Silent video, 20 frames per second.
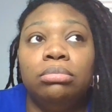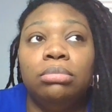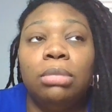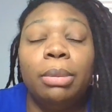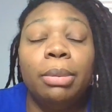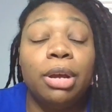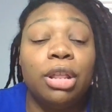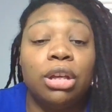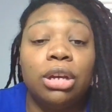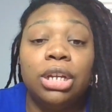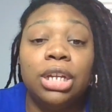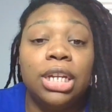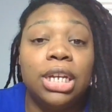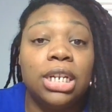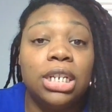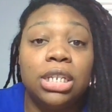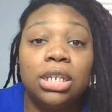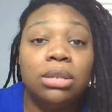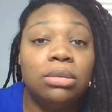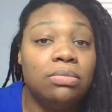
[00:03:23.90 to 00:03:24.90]
my brother
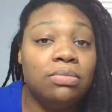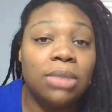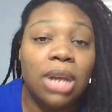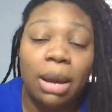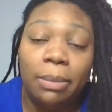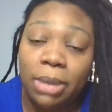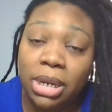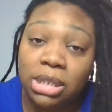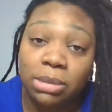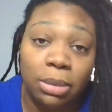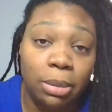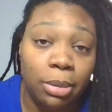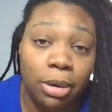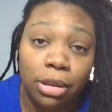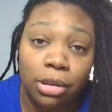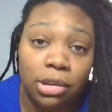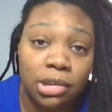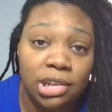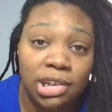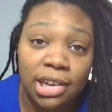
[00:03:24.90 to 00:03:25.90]
cooked. I miss my
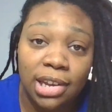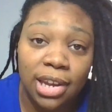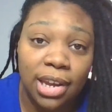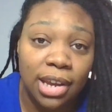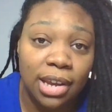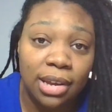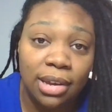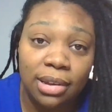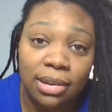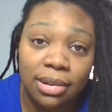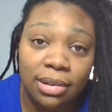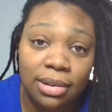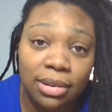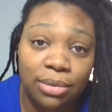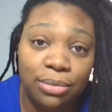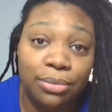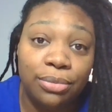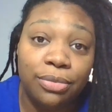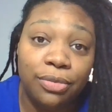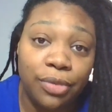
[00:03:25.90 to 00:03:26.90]
brother's cooking
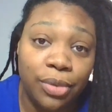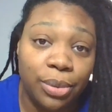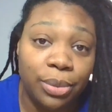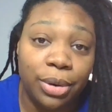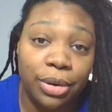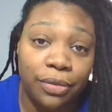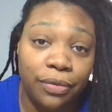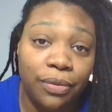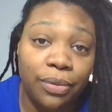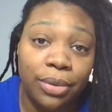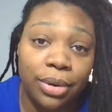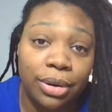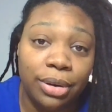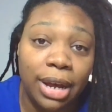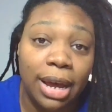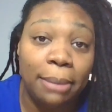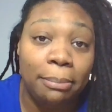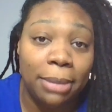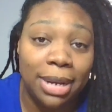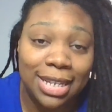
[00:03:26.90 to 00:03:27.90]
for real, for real.
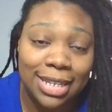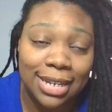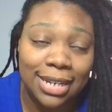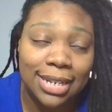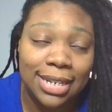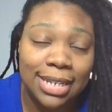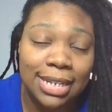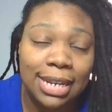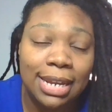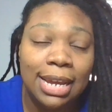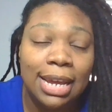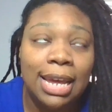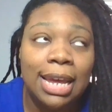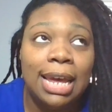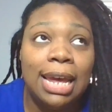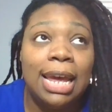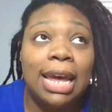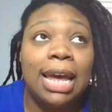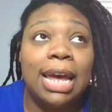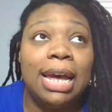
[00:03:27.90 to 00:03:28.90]
I miss it.
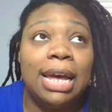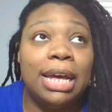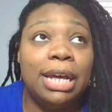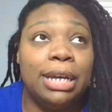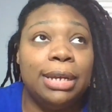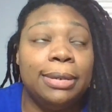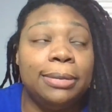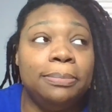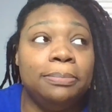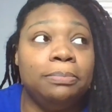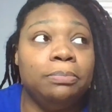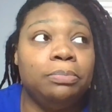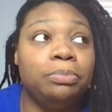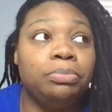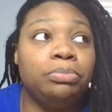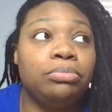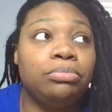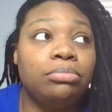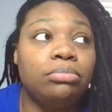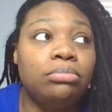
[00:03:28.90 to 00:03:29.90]
Um,
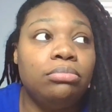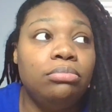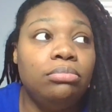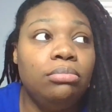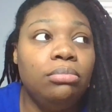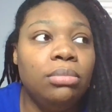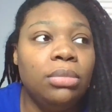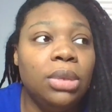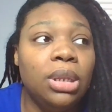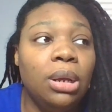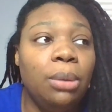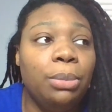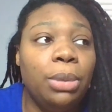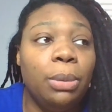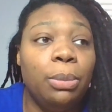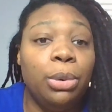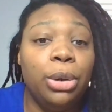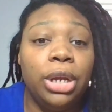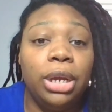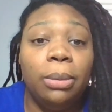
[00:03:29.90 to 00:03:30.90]

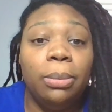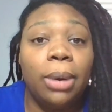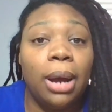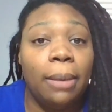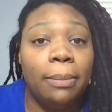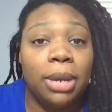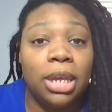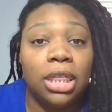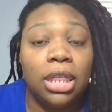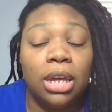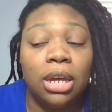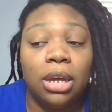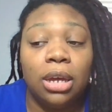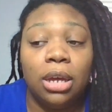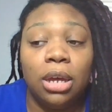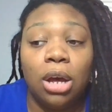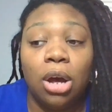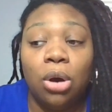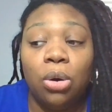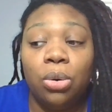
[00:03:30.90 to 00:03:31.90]
but Buki brought me
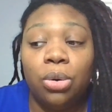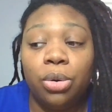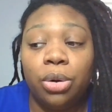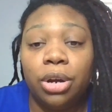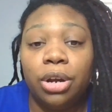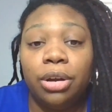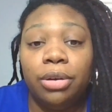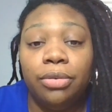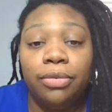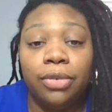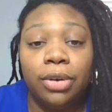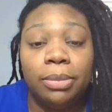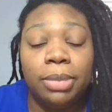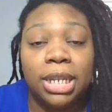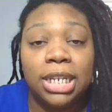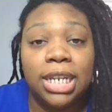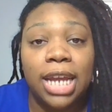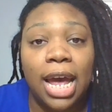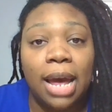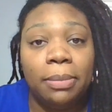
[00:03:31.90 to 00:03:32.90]
the okra from
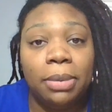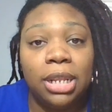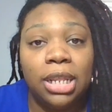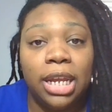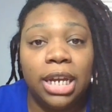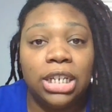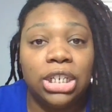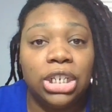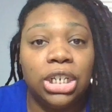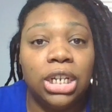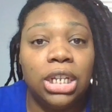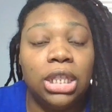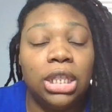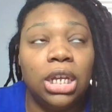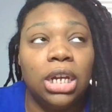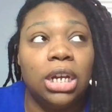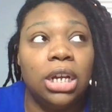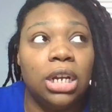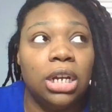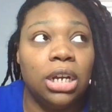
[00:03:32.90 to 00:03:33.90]
the Tab
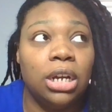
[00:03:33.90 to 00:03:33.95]
collection,